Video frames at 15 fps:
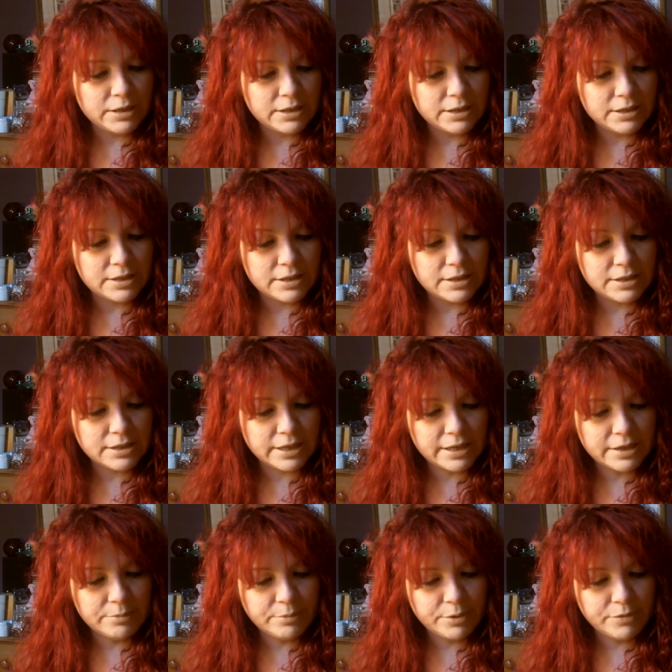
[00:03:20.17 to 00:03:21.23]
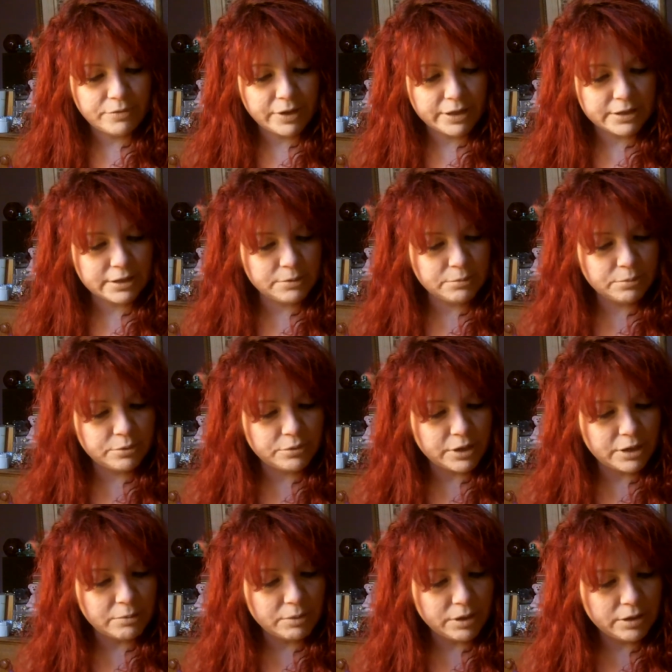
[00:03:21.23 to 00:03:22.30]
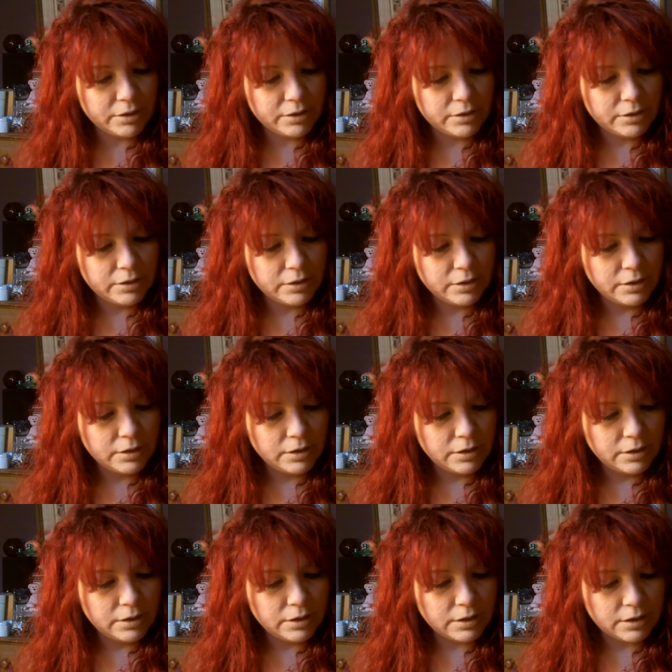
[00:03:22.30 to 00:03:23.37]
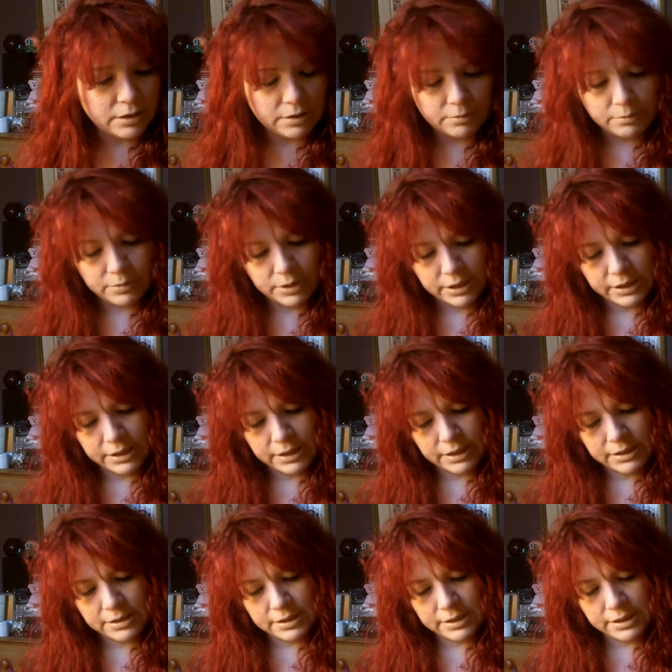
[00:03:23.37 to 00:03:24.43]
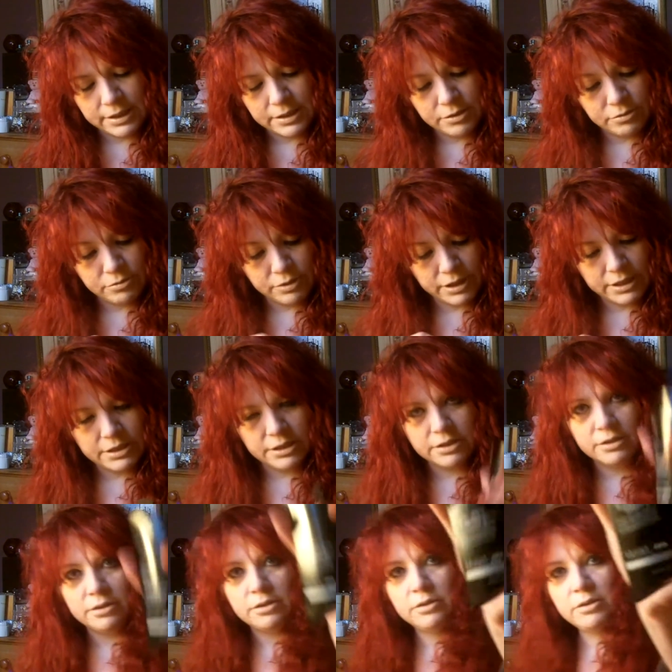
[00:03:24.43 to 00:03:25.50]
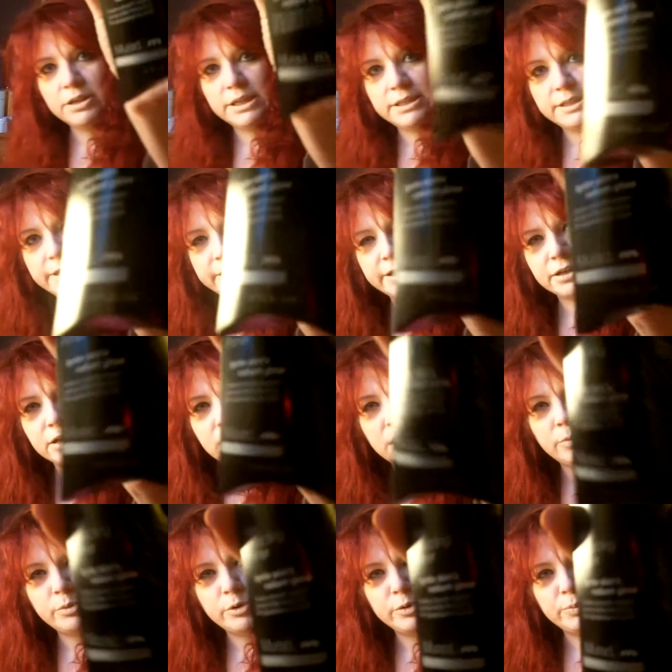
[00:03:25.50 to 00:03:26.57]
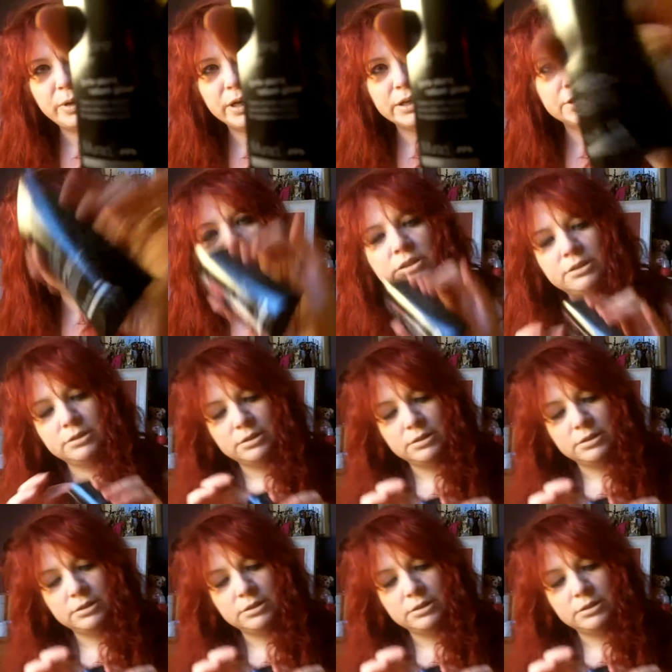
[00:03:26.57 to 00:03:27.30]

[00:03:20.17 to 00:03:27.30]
and it's a skin perfecting primer. Ignites skin's radiant glow. It's in cardboard packaging,